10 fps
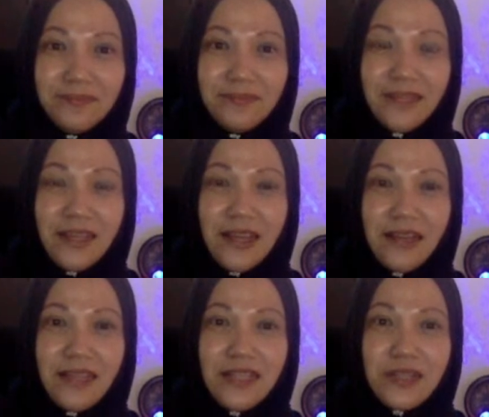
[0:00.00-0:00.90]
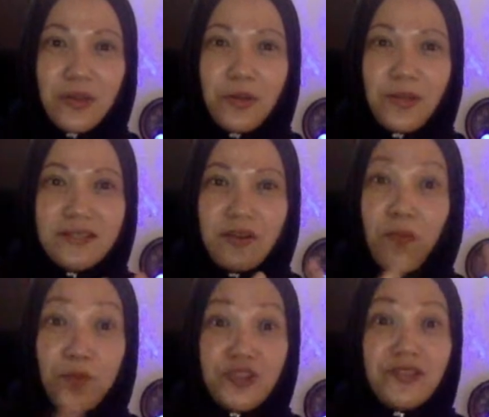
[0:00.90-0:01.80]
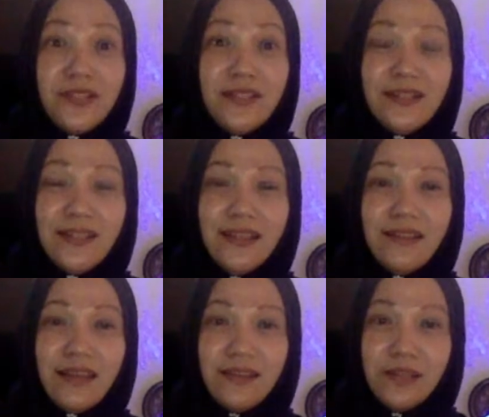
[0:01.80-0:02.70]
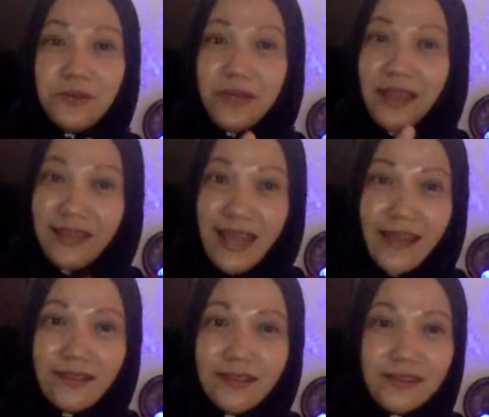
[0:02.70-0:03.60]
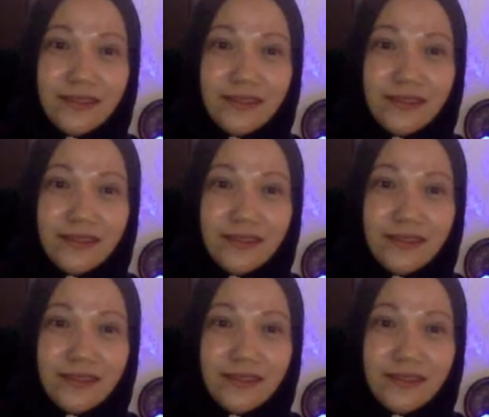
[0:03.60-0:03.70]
Uh, it's mm. always opportunity that you can get uh,